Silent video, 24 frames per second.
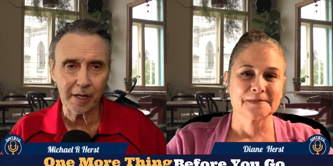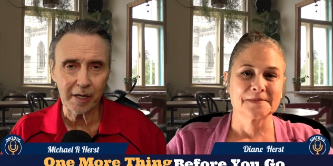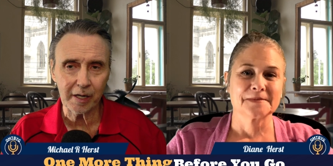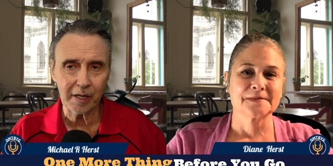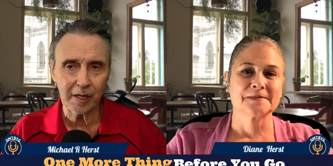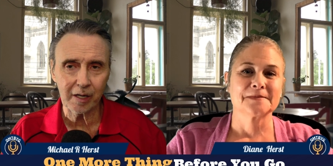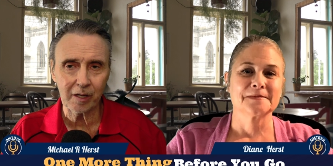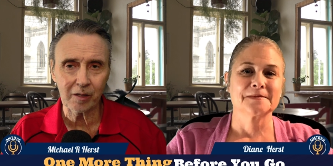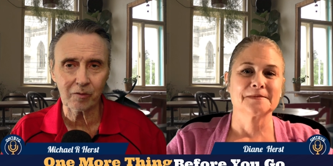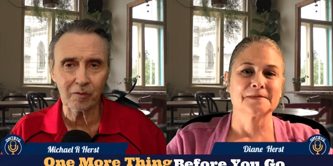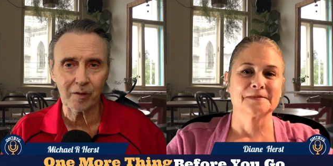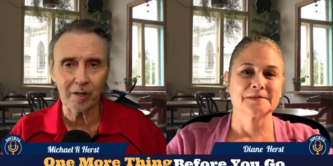
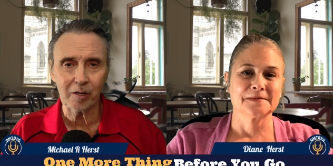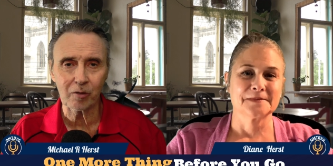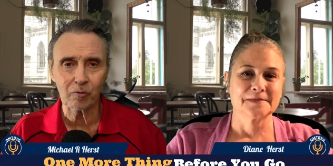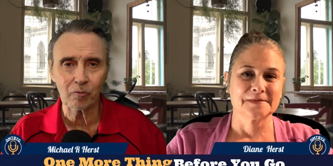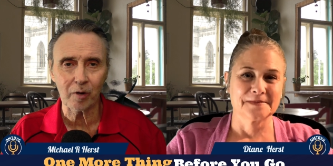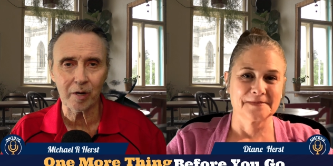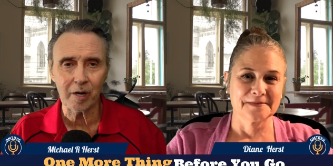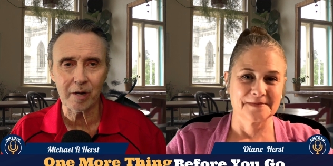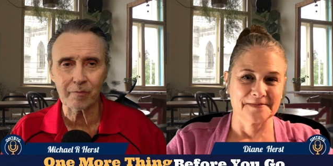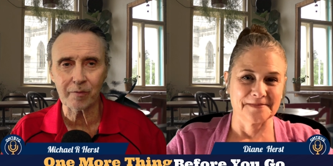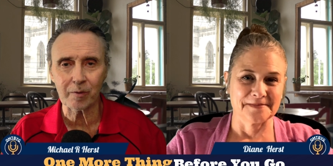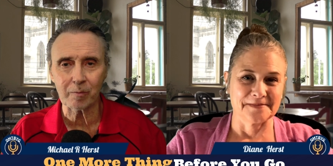Speaker 1: It's a
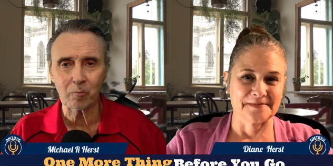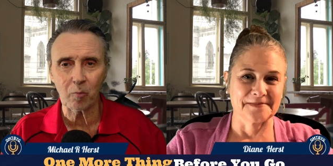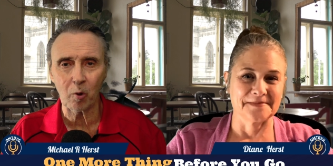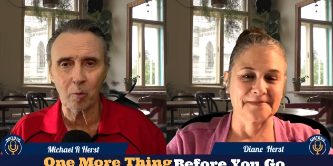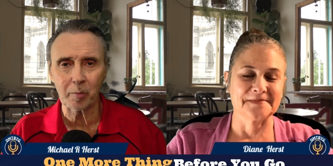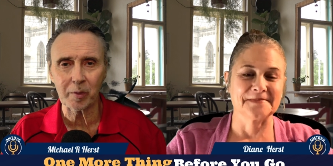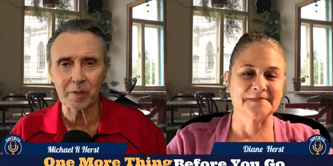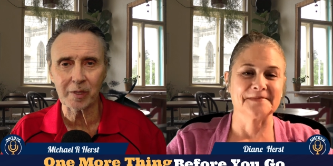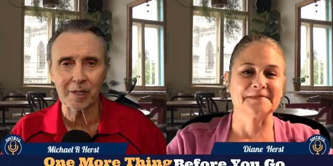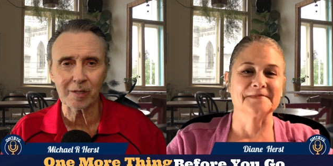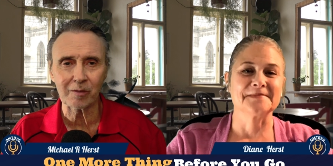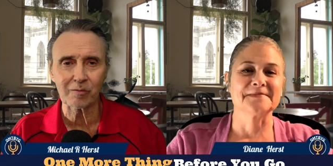triumphant
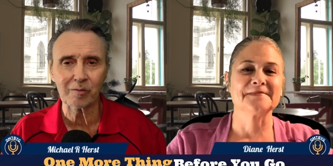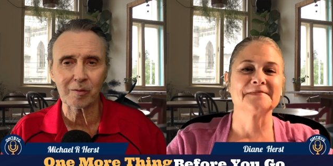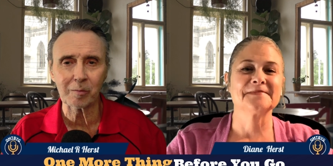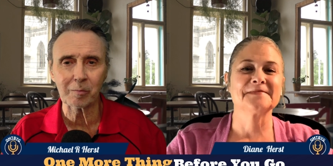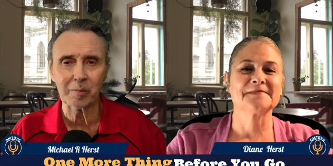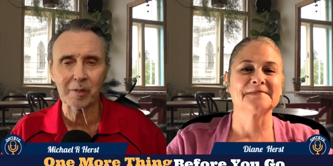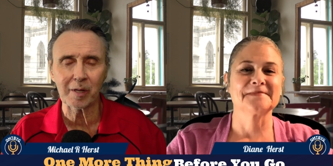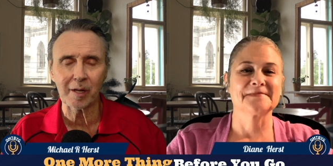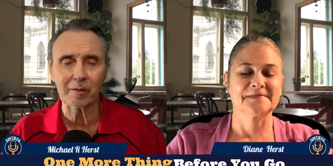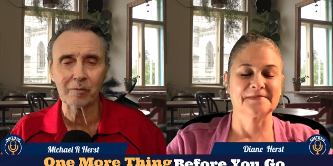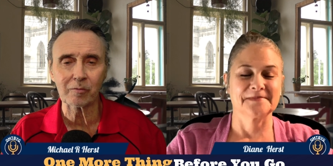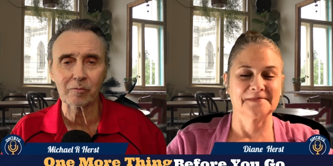moment that mm.
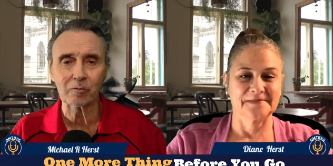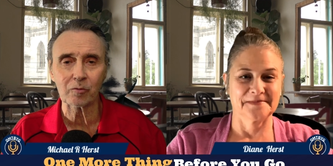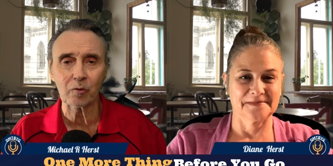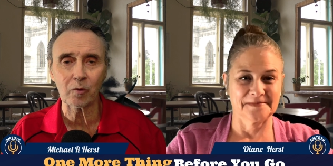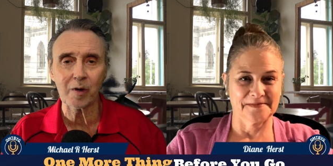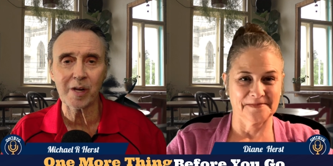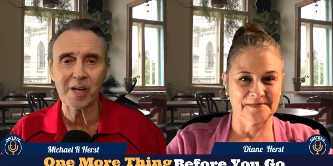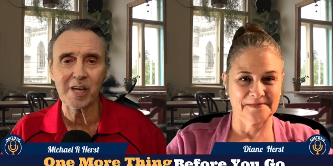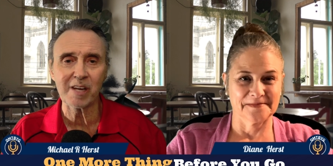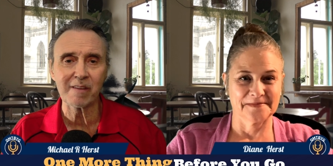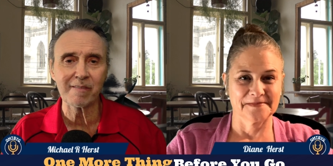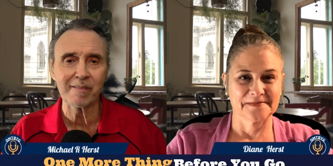symbolizes her
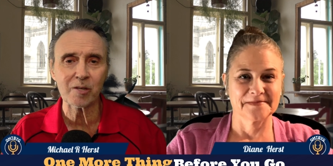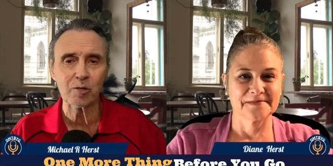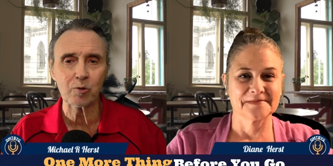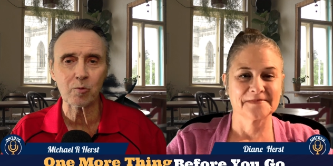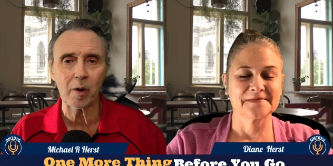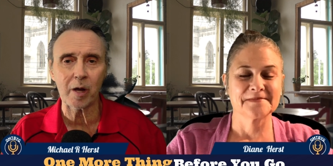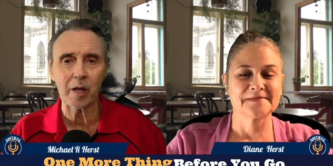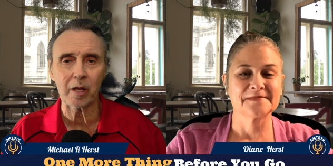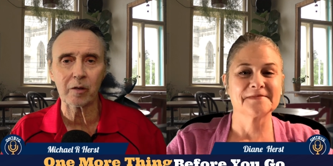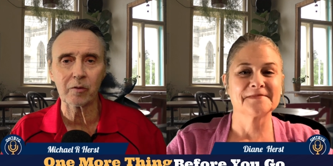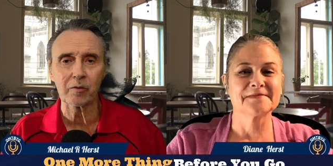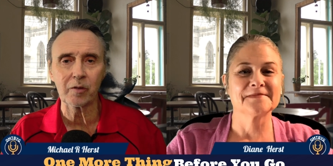
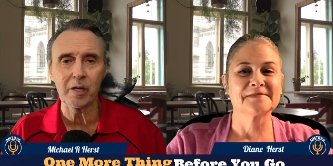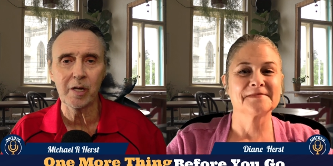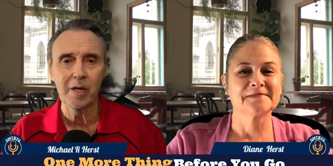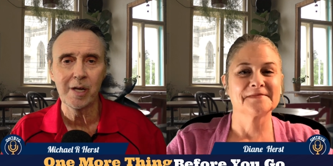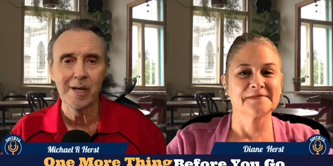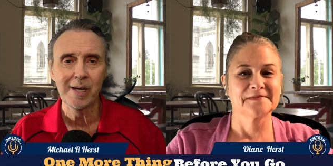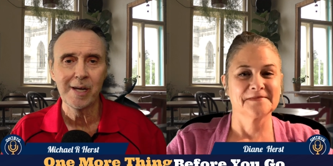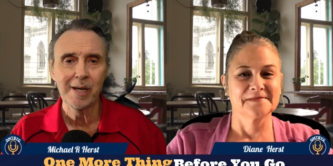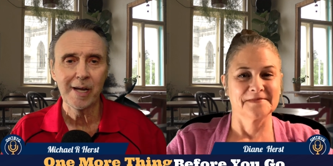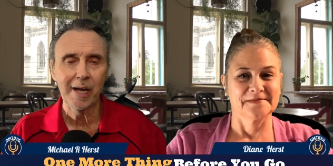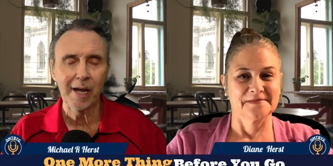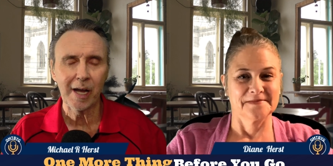individuality
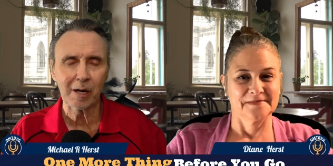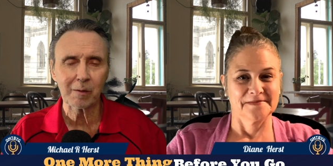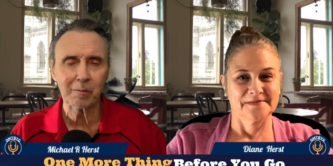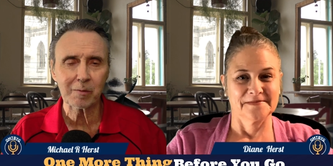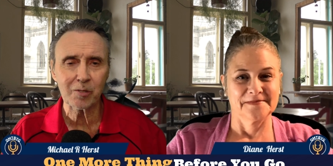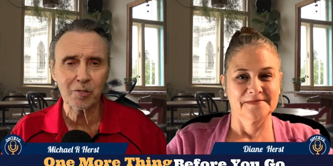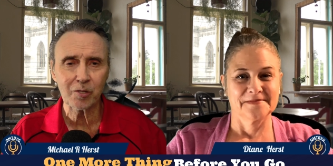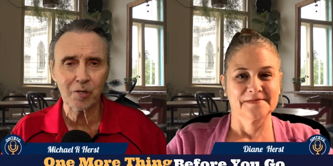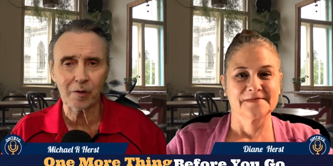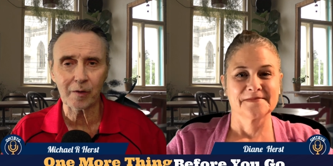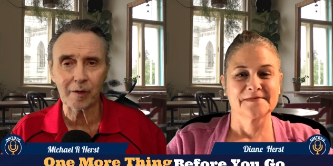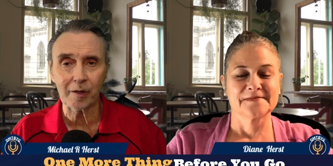and
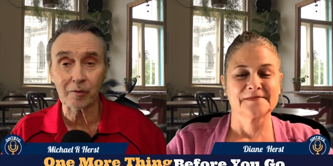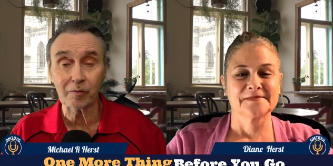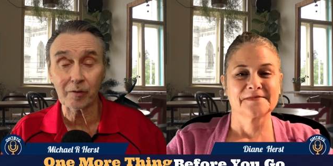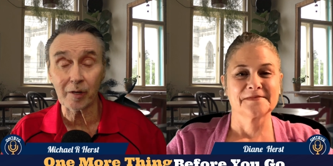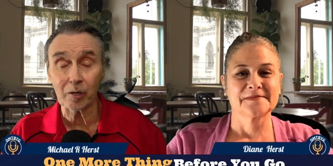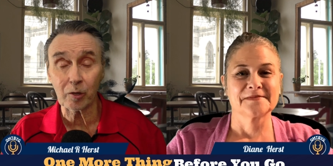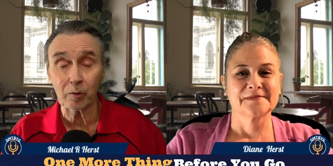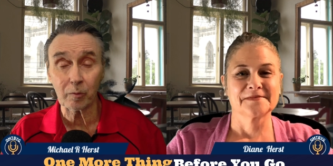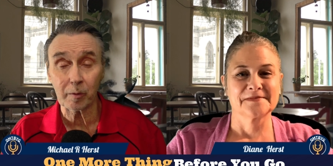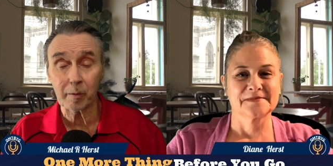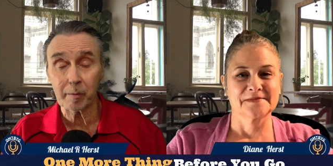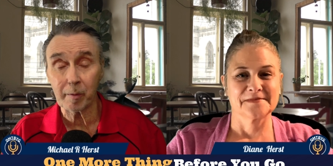resilience. I do
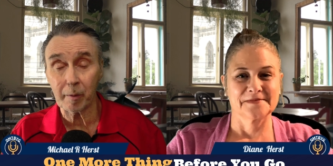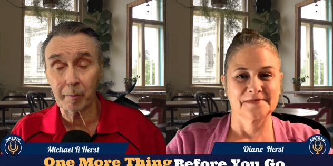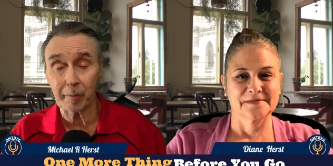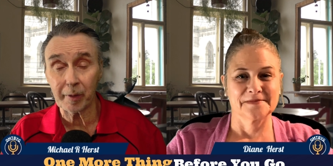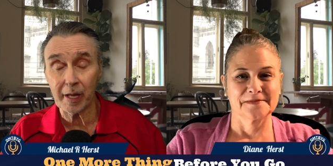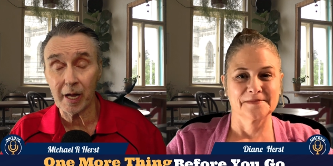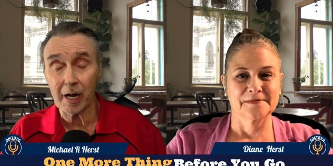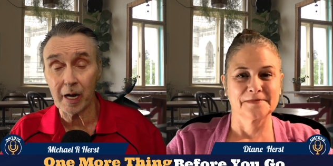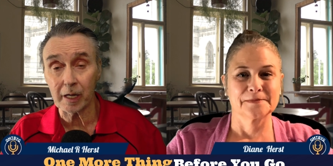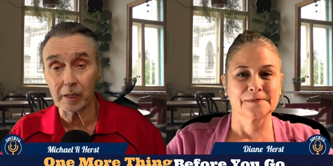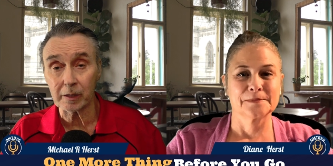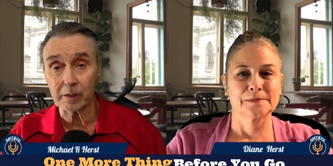remember
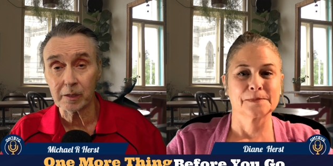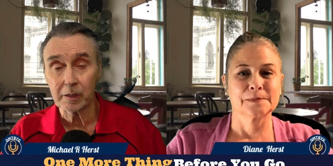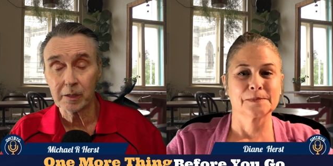that.